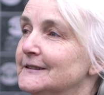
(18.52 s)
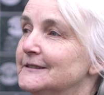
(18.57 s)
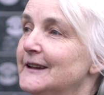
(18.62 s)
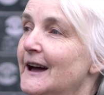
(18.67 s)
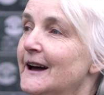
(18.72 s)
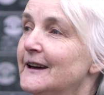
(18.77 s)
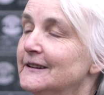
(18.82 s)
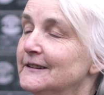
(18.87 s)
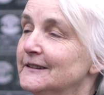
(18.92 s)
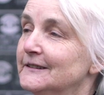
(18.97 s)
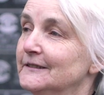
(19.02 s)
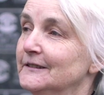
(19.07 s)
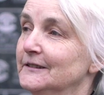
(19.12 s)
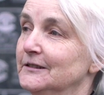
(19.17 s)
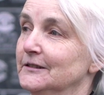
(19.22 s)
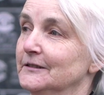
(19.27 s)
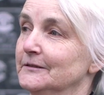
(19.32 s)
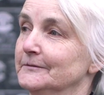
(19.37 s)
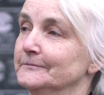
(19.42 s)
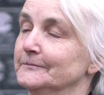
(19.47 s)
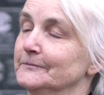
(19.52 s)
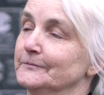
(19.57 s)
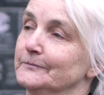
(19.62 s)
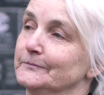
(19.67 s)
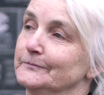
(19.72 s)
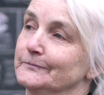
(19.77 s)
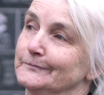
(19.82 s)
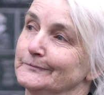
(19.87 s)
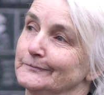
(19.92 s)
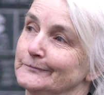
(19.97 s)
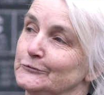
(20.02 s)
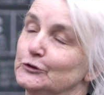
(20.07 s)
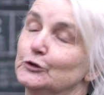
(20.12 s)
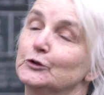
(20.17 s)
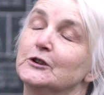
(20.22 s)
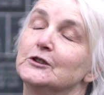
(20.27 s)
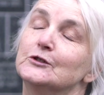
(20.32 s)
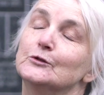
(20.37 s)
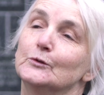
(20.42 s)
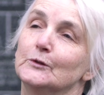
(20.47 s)
Darren
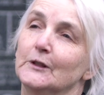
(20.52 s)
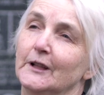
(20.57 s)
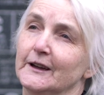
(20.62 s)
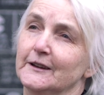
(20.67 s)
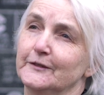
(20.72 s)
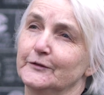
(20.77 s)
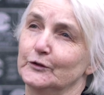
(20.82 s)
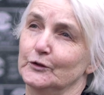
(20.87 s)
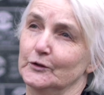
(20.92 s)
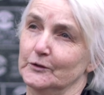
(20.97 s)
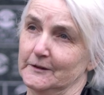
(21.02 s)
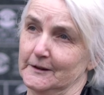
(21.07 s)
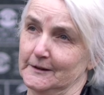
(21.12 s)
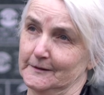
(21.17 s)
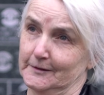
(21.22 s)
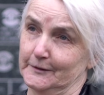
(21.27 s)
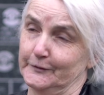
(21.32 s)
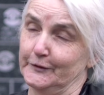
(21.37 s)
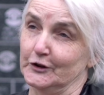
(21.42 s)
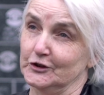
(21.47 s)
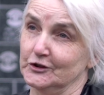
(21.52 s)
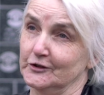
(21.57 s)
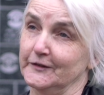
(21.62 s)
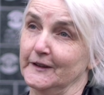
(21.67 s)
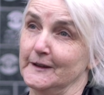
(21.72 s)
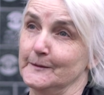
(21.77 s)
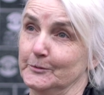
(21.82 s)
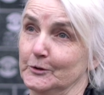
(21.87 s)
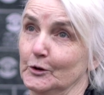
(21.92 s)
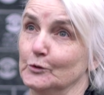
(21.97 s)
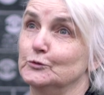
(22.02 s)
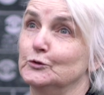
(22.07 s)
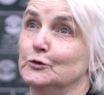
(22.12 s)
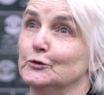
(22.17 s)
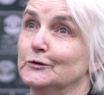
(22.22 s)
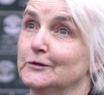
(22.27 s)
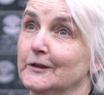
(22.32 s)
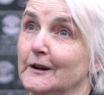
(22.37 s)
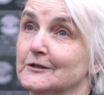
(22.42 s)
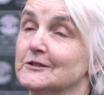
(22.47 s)
took his own life on 1st of April
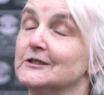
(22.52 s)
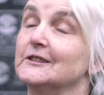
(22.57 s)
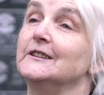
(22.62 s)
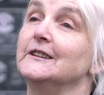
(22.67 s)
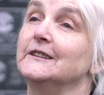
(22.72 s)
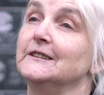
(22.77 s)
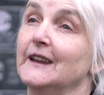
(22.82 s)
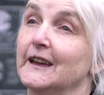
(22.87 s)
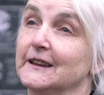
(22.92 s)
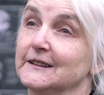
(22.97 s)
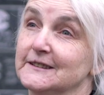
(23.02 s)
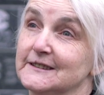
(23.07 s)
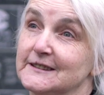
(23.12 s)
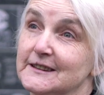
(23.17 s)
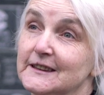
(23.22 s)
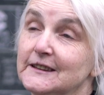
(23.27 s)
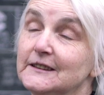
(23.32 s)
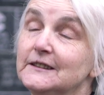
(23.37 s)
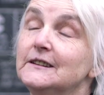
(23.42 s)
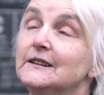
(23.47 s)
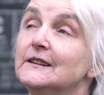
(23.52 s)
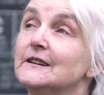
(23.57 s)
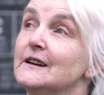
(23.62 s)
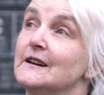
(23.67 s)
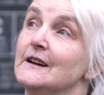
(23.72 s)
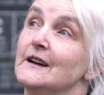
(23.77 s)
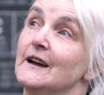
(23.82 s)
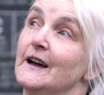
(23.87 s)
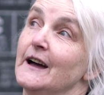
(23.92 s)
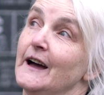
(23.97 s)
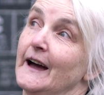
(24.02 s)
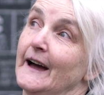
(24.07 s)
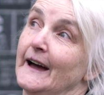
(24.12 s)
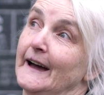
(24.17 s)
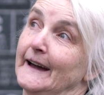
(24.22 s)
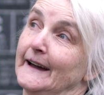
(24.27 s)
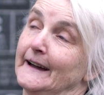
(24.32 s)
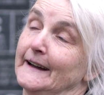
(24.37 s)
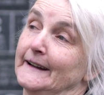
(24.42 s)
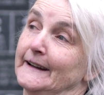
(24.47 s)
2019
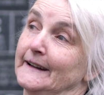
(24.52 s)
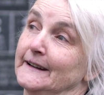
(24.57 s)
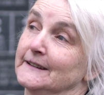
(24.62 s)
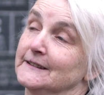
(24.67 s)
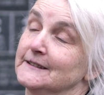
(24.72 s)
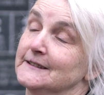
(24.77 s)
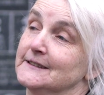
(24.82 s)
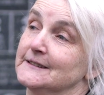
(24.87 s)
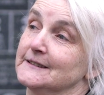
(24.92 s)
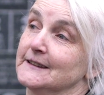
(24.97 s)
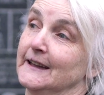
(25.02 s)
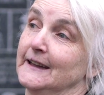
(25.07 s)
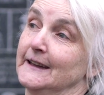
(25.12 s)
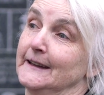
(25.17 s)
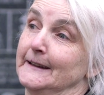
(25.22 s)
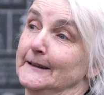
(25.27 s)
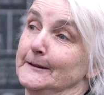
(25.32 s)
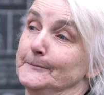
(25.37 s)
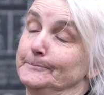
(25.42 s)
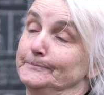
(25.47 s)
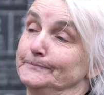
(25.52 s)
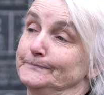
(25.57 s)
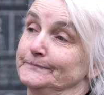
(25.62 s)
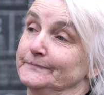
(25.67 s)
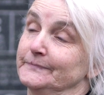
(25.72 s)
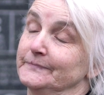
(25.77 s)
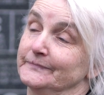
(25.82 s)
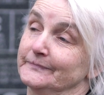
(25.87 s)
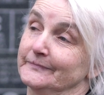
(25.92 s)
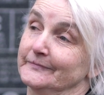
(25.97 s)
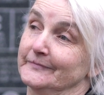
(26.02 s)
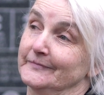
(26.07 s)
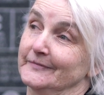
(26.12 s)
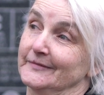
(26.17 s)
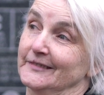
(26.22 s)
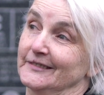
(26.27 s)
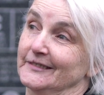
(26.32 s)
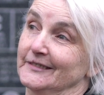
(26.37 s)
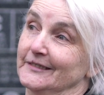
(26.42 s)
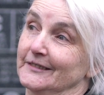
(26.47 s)
and um,
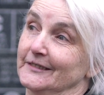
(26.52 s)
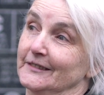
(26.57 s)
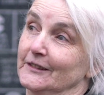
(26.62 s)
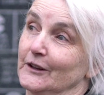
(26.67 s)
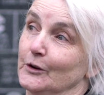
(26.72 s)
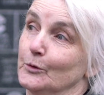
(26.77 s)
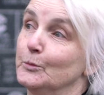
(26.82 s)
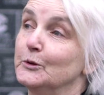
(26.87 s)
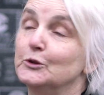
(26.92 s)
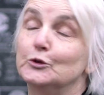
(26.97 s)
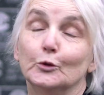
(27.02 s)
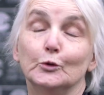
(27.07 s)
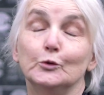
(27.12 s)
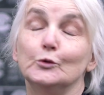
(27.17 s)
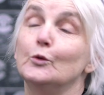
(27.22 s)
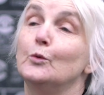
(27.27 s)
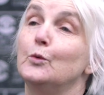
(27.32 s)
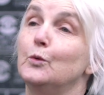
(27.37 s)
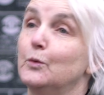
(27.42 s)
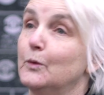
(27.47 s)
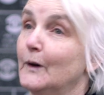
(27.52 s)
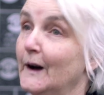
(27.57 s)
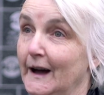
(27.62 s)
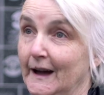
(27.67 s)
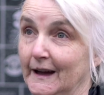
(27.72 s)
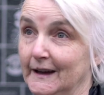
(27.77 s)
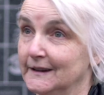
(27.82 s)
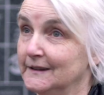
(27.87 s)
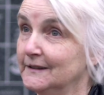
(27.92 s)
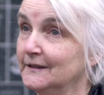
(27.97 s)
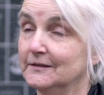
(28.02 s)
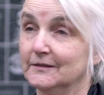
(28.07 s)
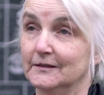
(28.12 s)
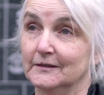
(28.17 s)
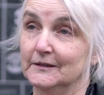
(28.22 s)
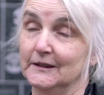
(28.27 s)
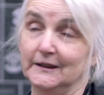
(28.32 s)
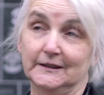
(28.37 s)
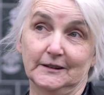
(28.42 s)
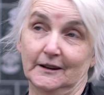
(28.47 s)
we don't know why
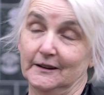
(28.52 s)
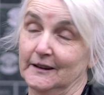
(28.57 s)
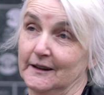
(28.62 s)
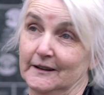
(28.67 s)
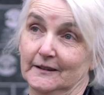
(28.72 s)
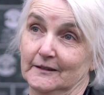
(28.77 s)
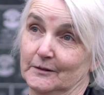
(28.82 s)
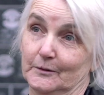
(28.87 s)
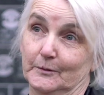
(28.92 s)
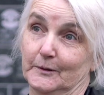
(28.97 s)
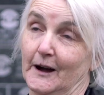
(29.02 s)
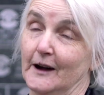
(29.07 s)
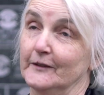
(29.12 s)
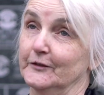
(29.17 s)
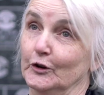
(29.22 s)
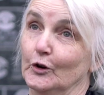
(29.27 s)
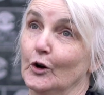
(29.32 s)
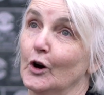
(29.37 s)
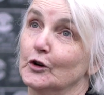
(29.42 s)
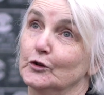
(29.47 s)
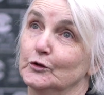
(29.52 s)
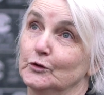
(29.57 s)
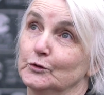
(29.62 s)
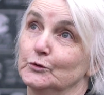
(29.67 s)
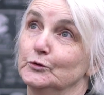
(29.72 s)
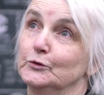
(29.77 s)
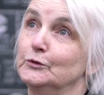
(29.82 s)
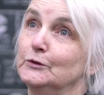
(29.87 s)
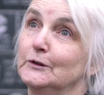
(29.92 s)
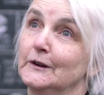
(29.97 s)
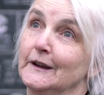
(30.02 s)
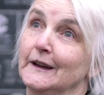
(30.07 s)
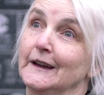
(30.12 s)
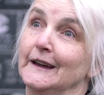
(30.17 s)
he done it, we haven't got a clue